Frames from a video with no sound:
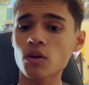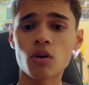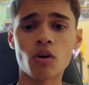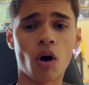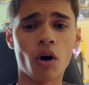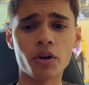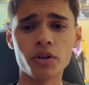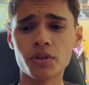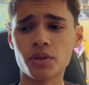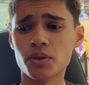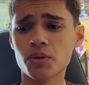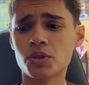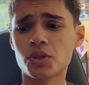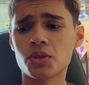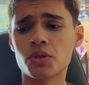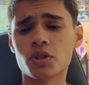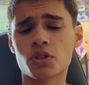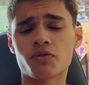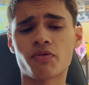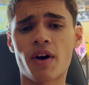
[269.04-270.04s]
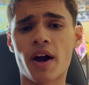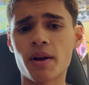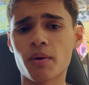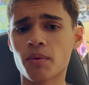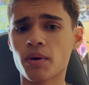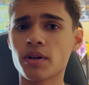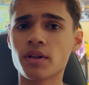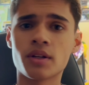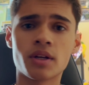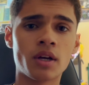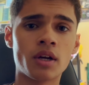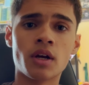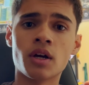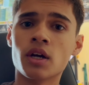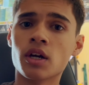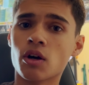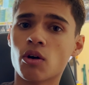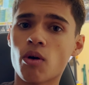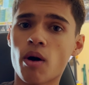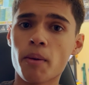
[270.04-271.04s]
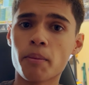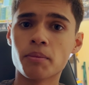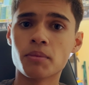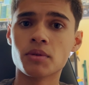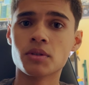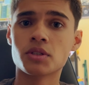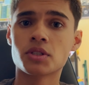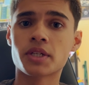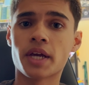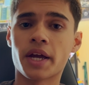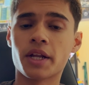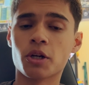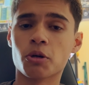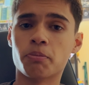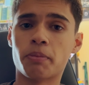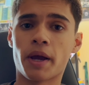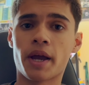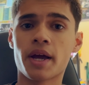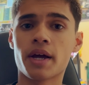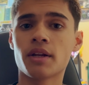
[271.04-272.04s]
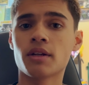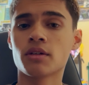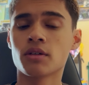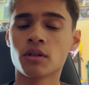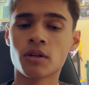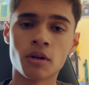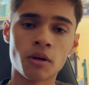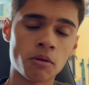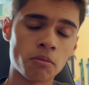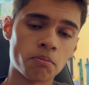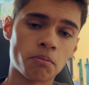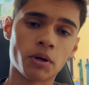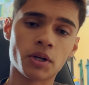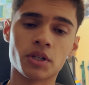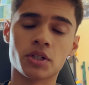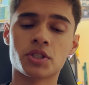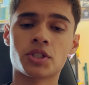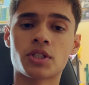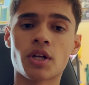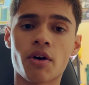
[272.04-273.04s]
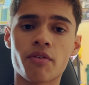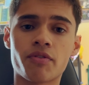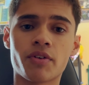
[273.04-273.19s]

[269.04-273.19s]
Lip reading: All you do is you just find one, go up, scan your band, put your stuff